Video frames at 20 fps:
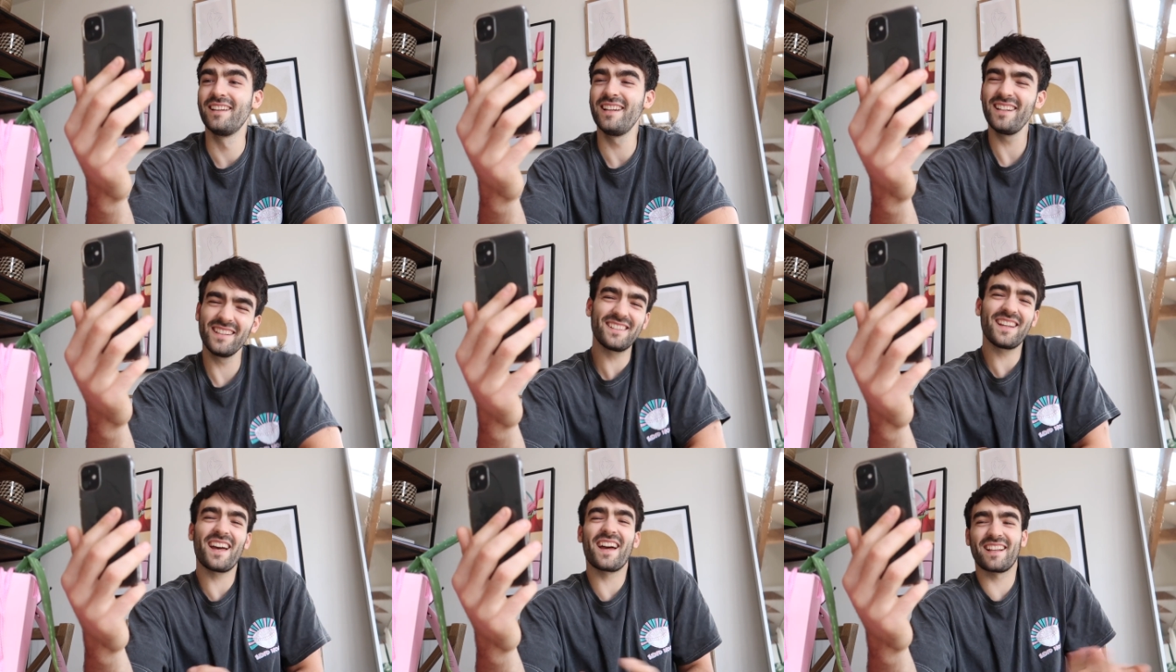
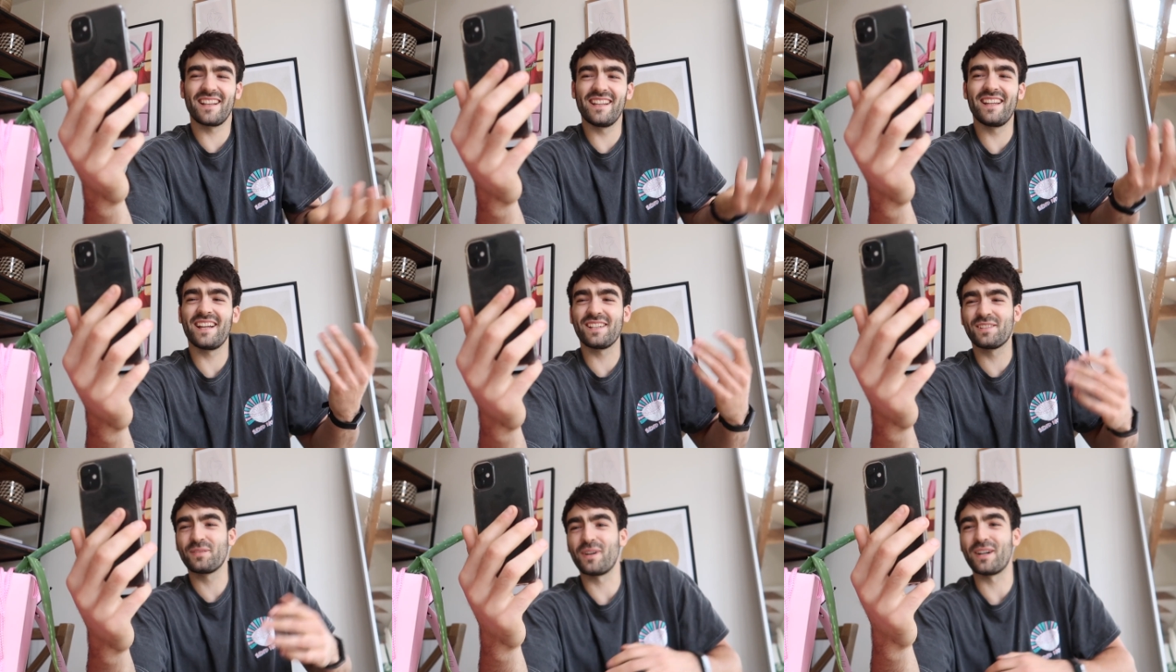Exactly,
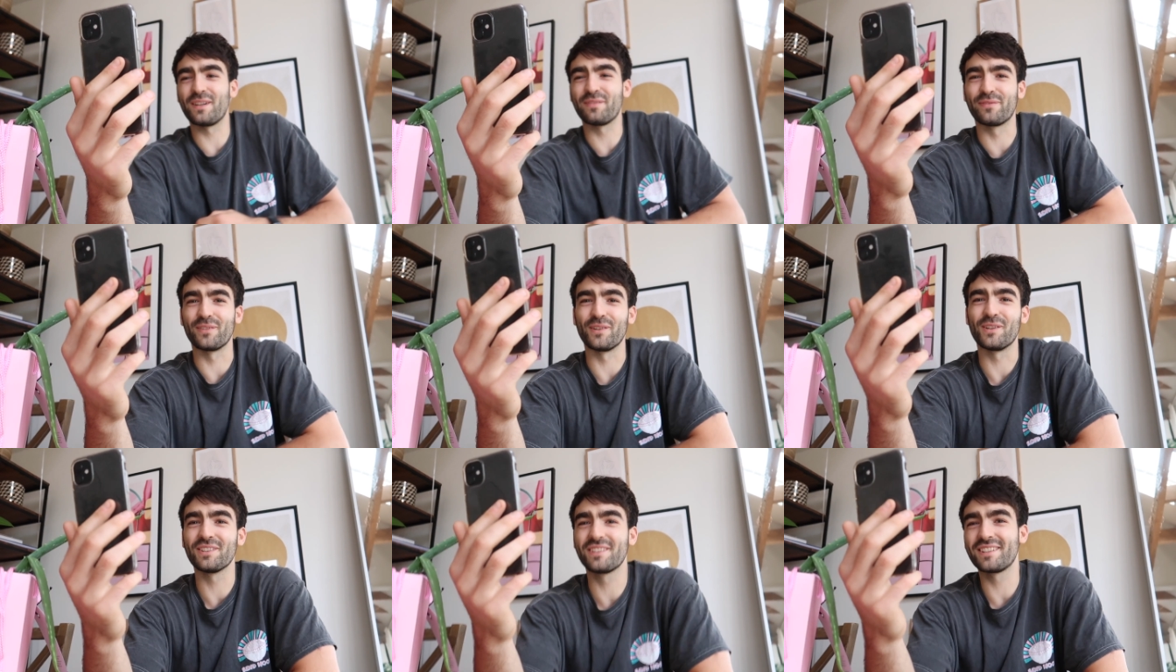that's what I
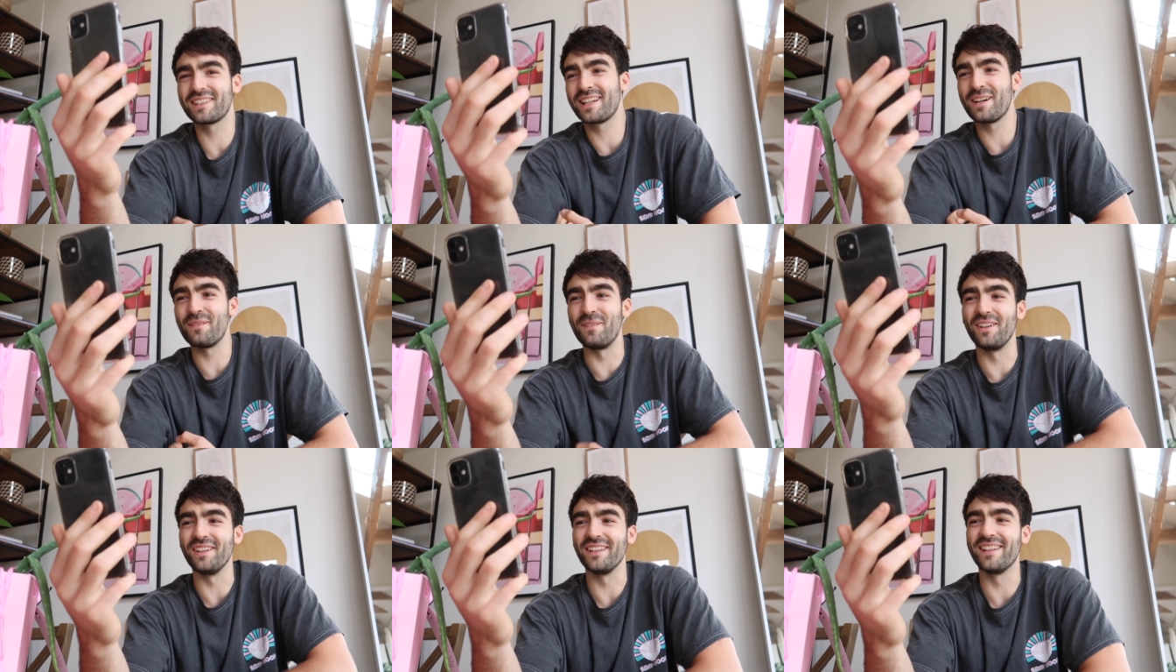thought. So
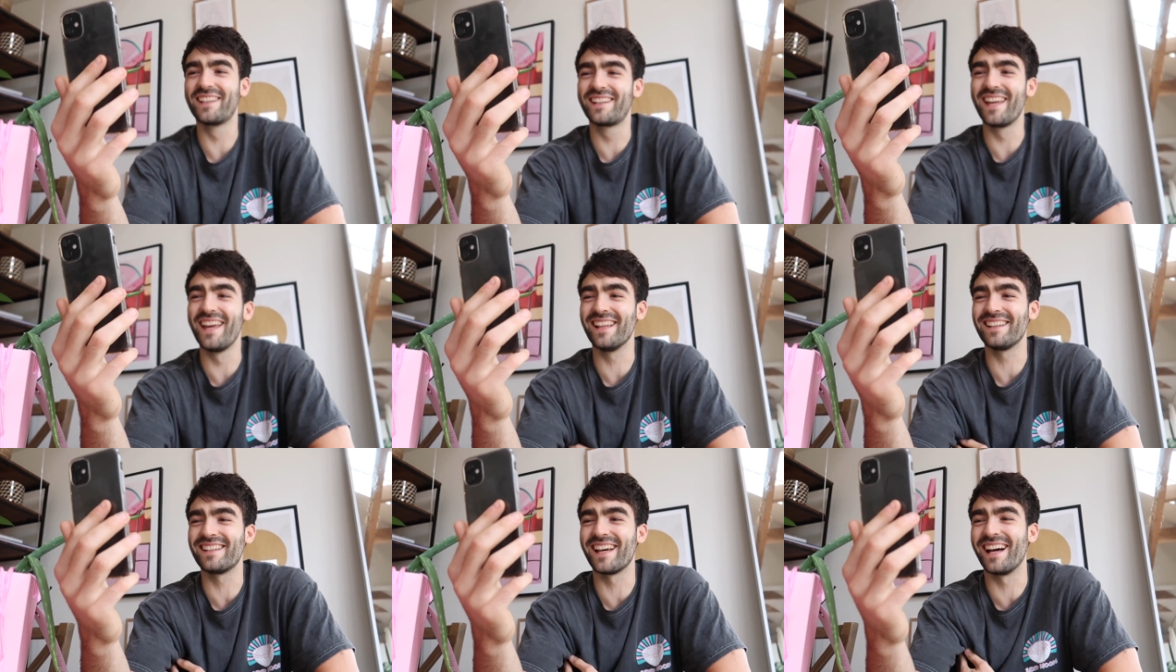come on,
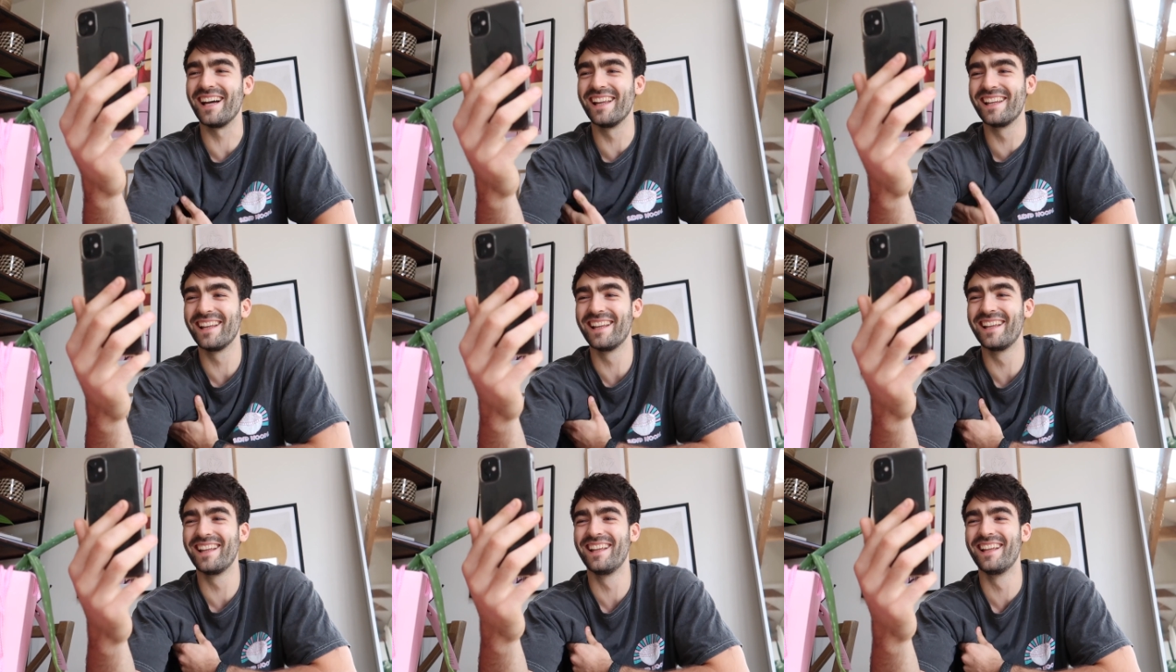get
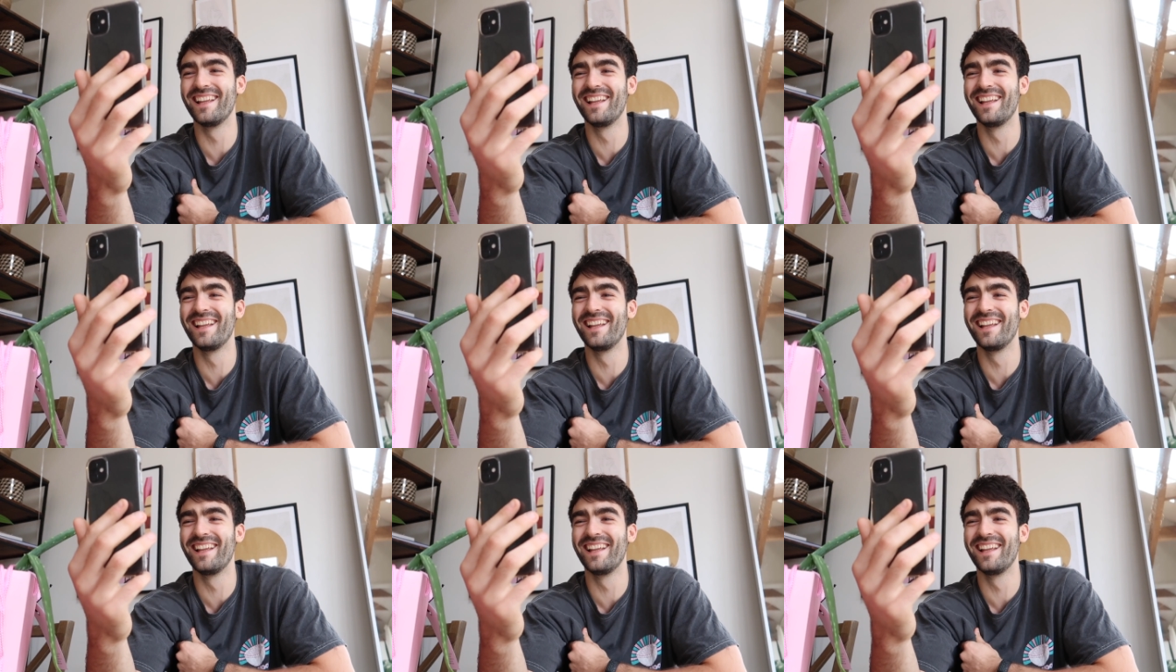down.